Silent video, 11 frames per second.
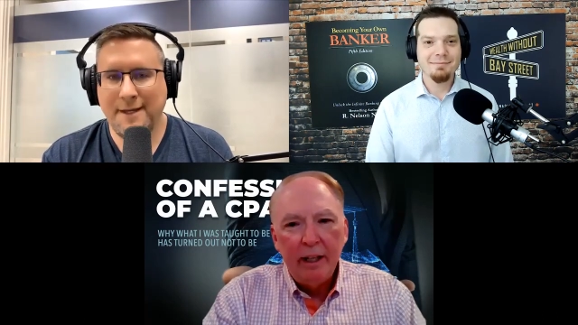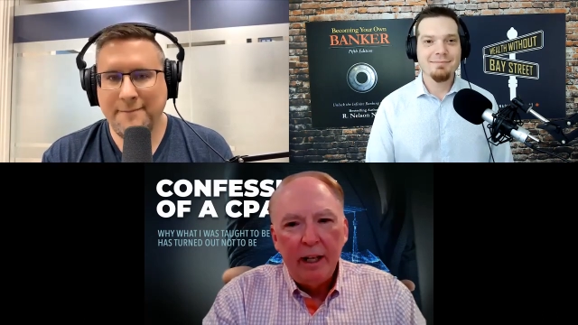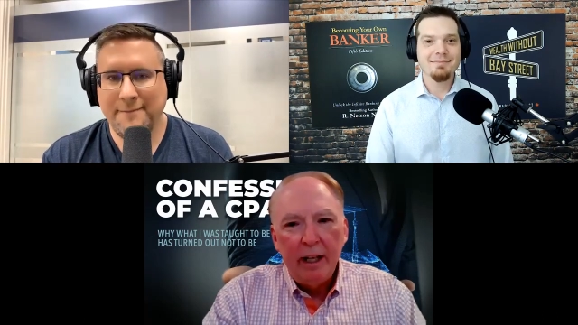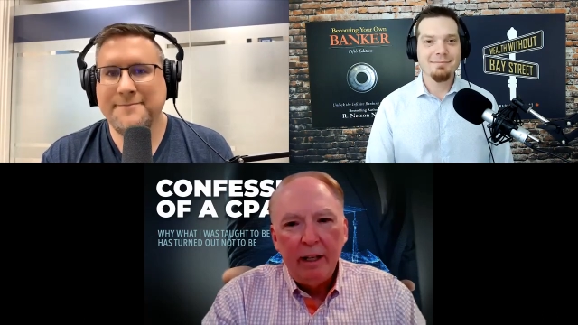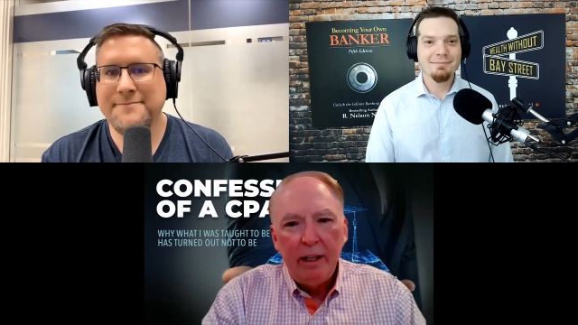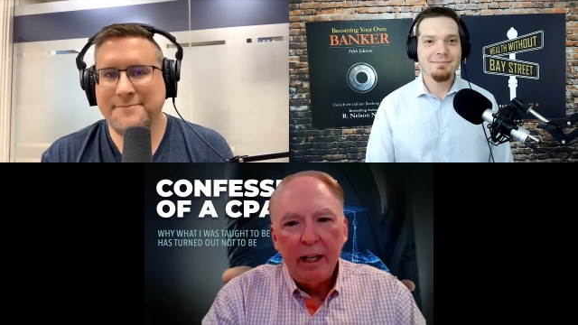
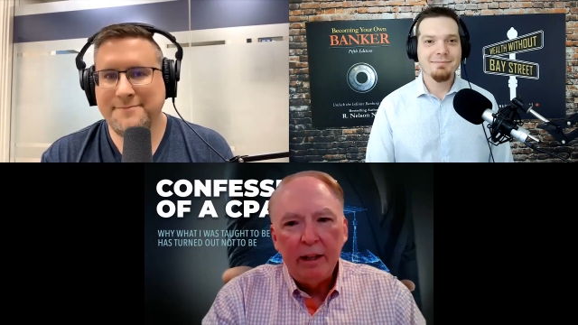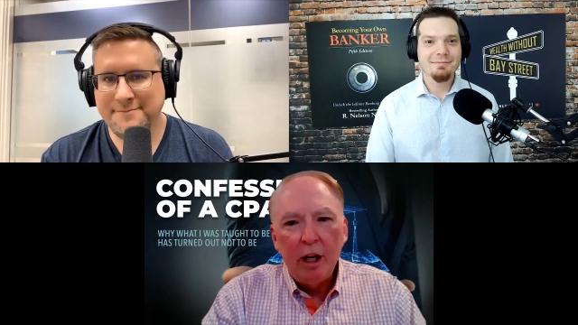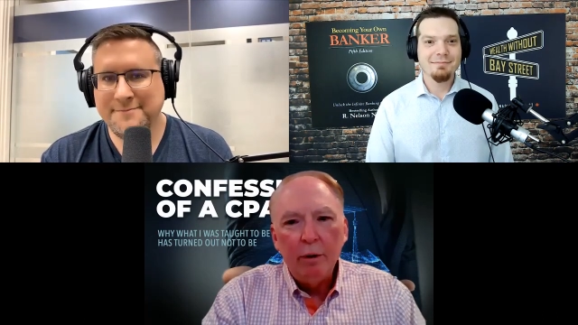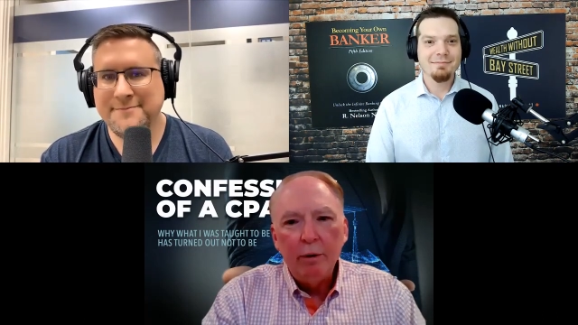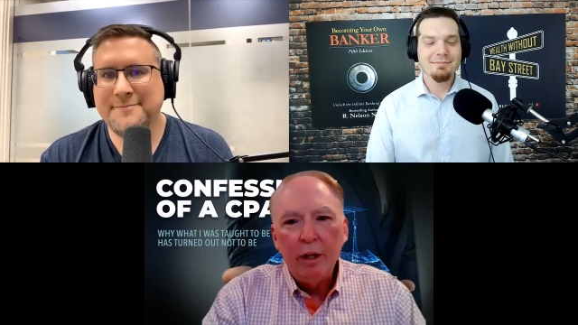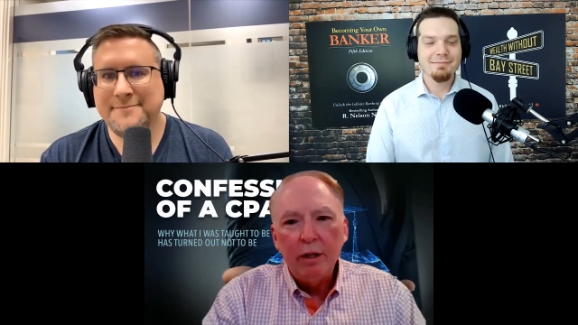Speaker 1: Yep. Yet
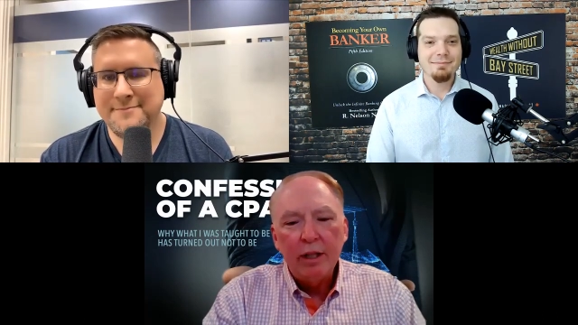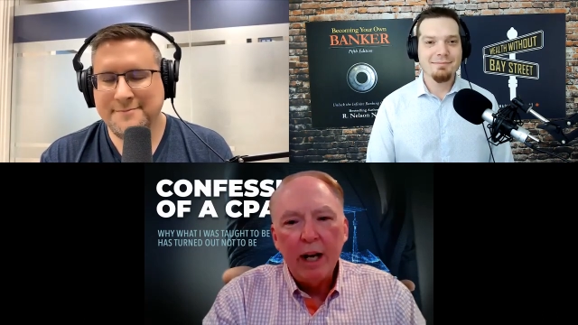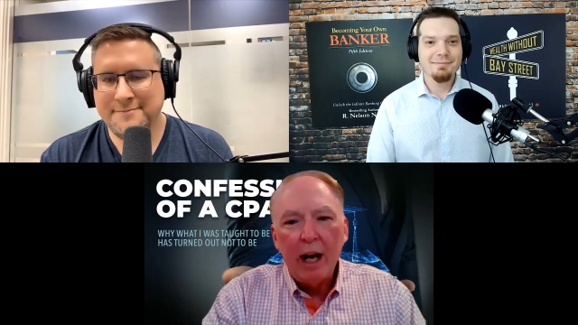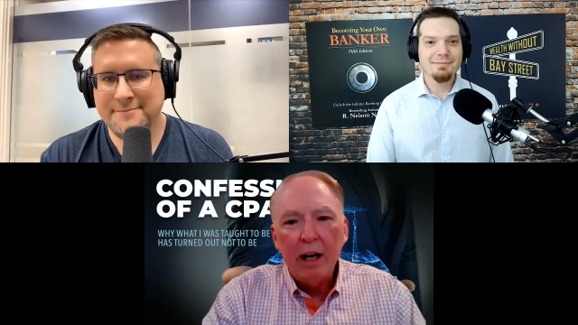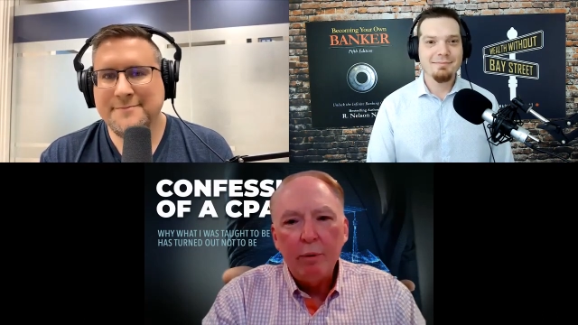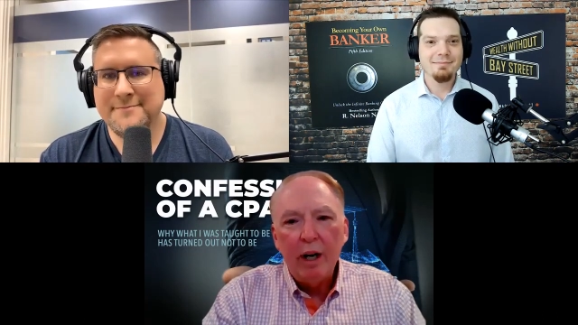their their
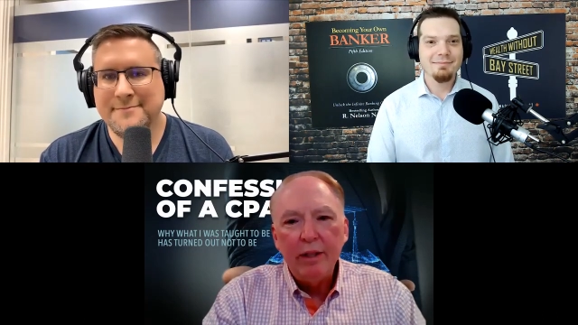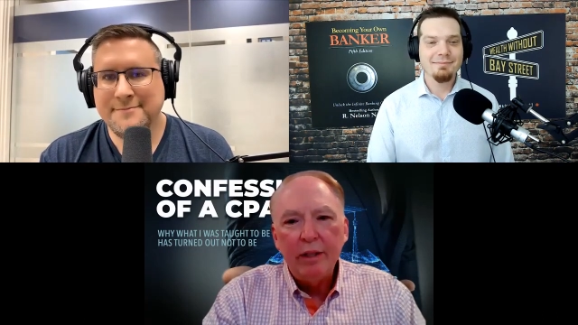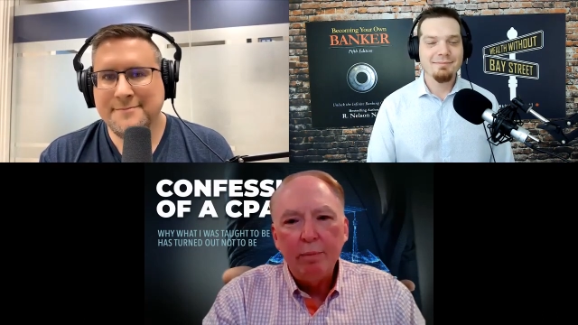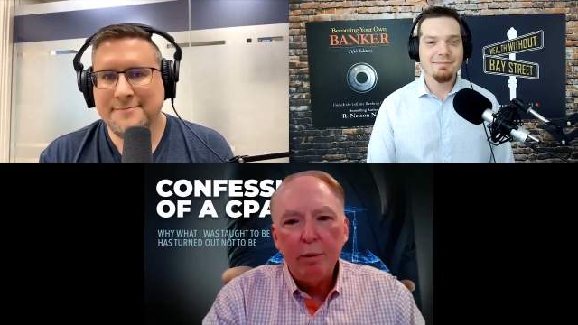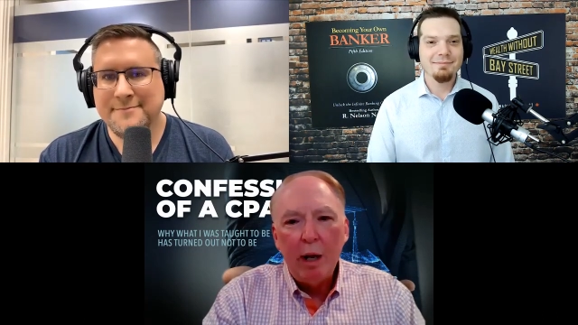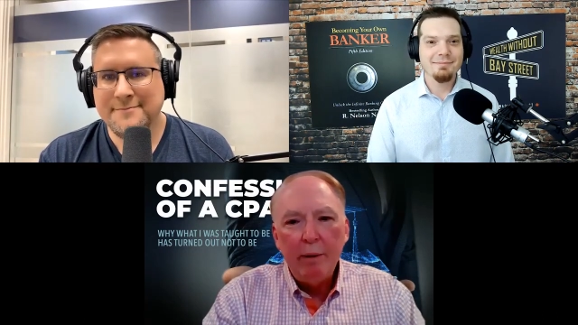stock price
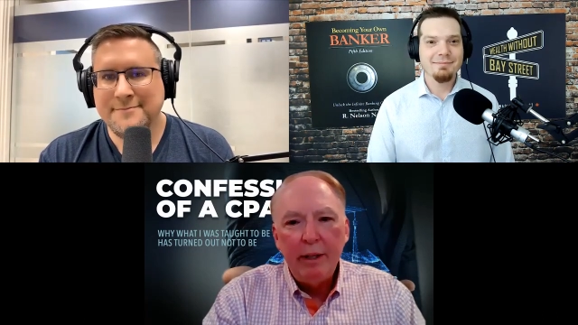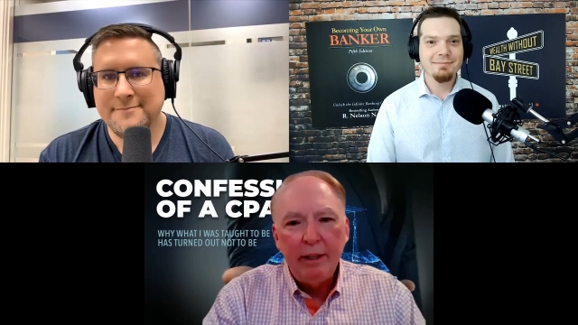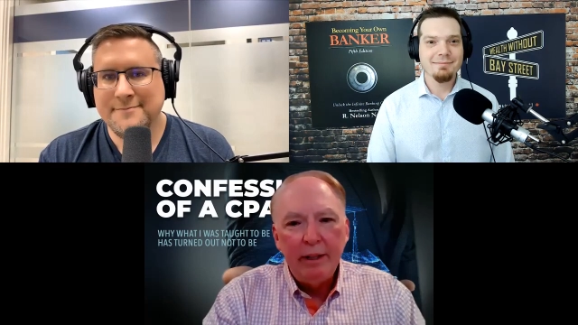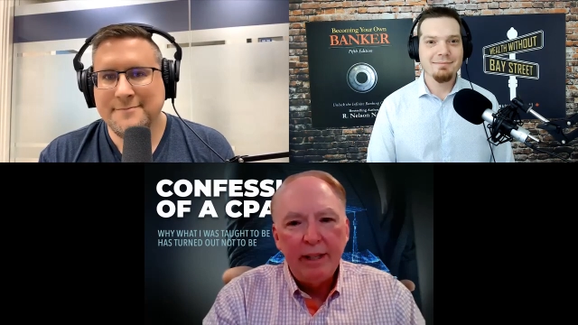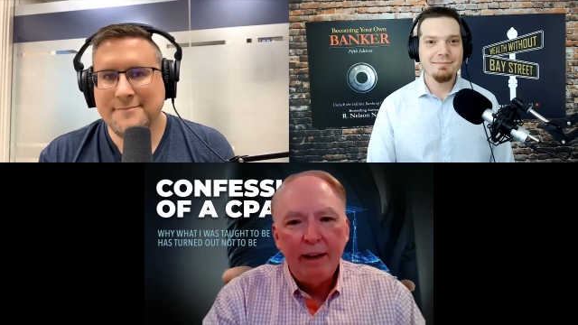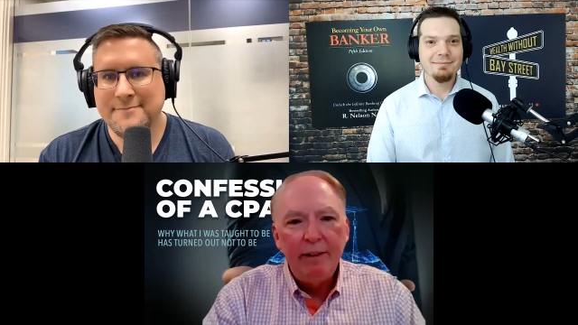has
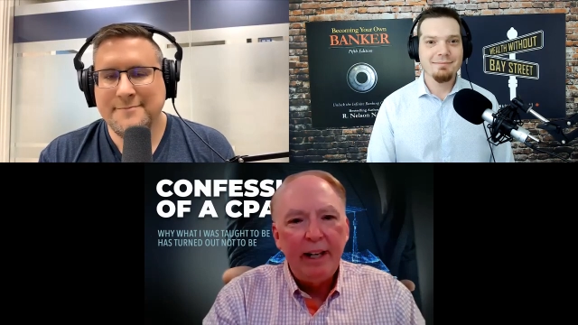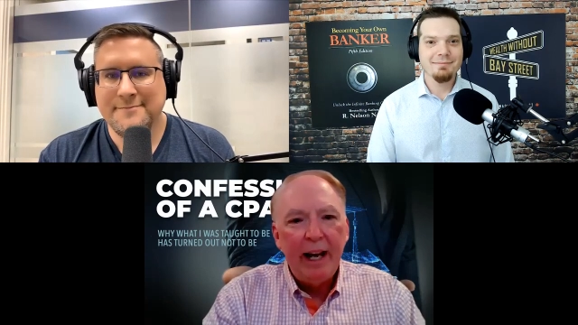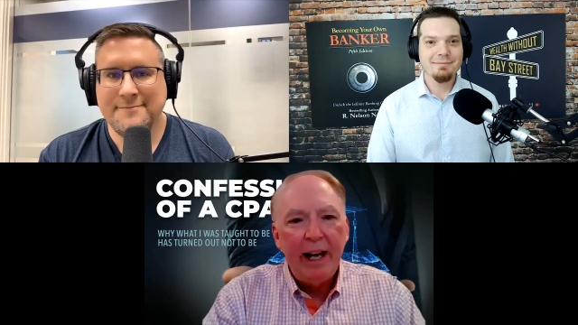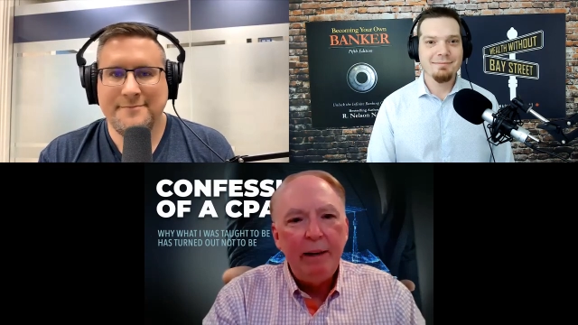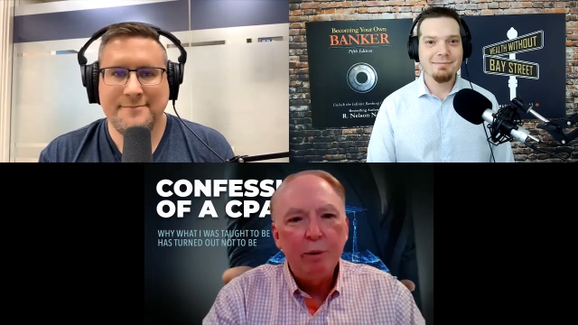plummeted 70,